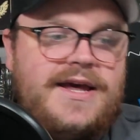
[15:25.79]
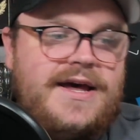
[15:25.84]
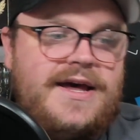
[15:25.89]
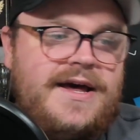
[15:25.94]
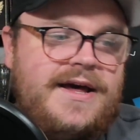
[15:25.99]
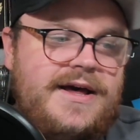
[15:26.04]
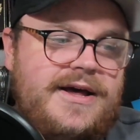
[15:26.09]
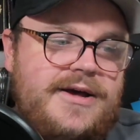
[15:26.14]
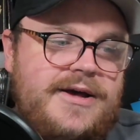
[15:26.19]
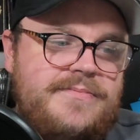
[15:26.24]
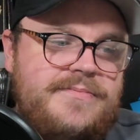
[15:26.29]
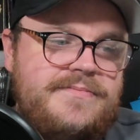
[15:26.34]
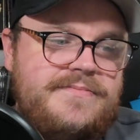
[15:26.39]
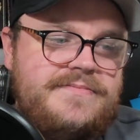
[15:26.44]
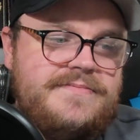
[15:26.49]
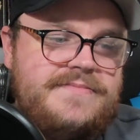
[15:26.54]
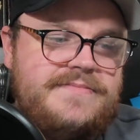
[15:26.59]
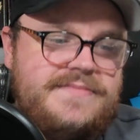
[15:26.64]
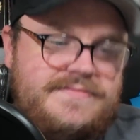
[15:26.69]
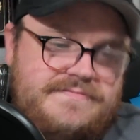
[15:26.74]

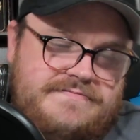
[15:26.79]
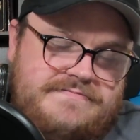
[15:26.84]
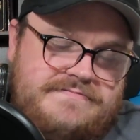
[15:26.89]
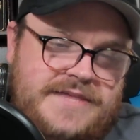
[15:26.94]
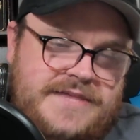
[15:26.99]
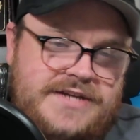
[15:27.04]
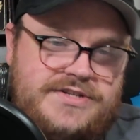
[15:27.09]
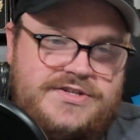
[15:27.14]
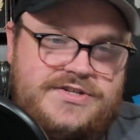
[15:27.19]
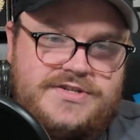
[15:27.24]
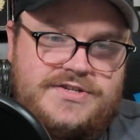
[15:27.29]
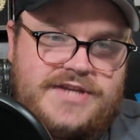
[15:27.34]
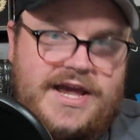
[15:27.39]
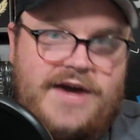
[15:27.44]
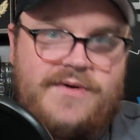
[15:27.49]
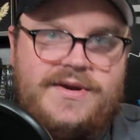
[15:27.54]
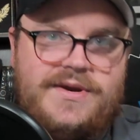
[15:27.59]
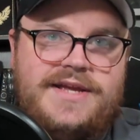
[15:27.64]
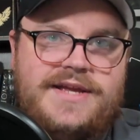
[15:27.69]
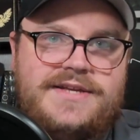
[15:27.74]
Um, that's just
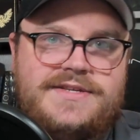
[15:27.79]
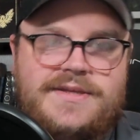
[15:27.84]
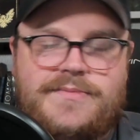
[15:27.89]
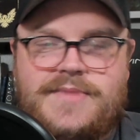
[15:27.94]
how it is.